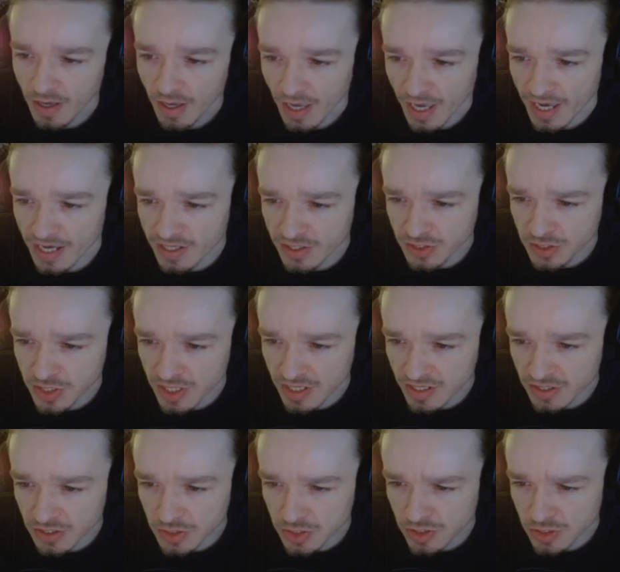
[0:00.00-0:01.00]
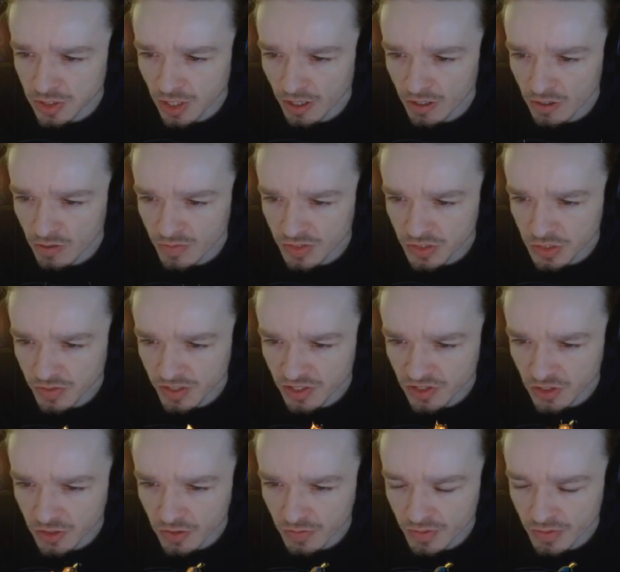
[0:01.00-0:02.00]
Added settings to toggle between
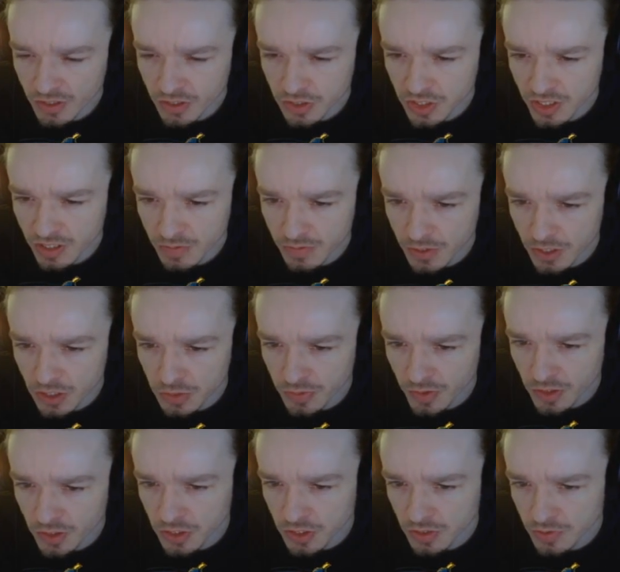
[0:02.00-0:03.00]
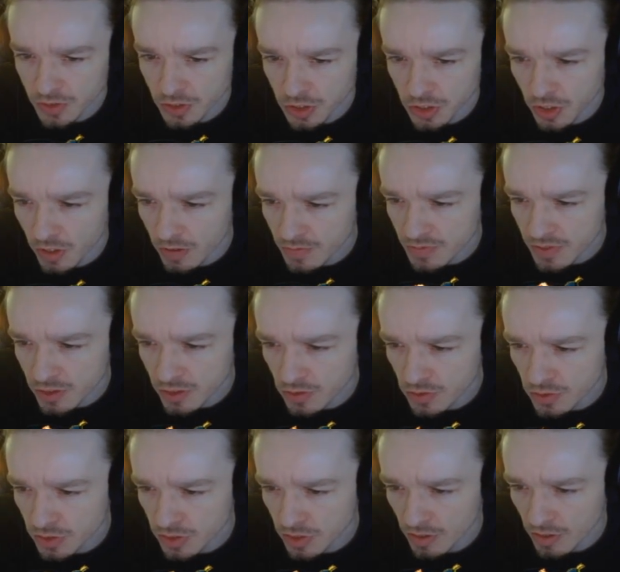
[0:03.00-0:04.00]
third person and first person for scope
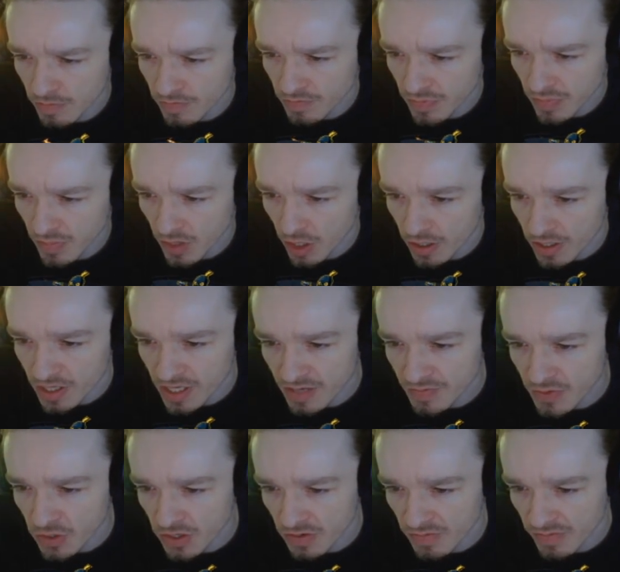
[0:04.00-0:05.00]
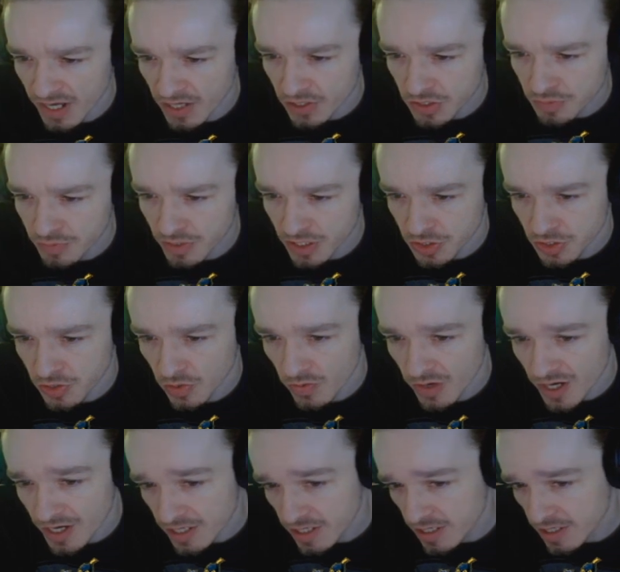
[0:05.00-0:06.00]
views. On keyboard and mouse, press the
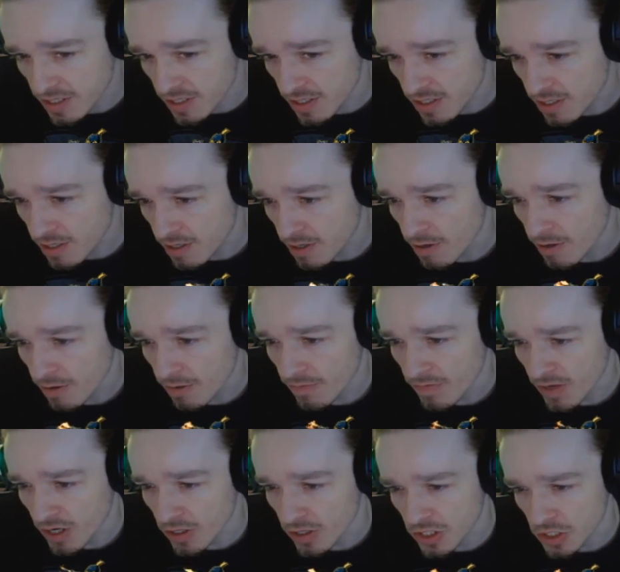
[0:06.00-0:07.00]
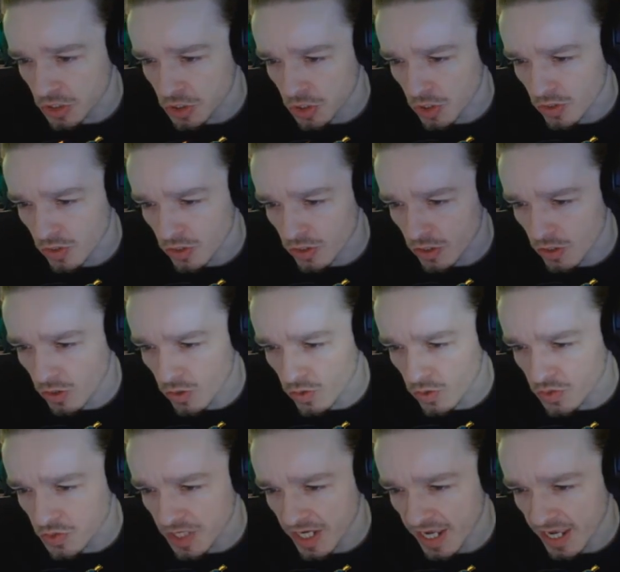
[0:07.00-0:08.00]
Y key. On controller,
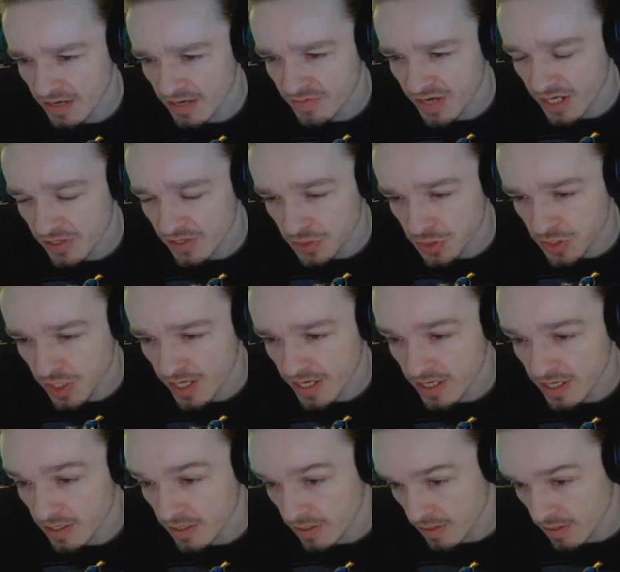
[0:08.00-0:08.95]
hold aim down sight,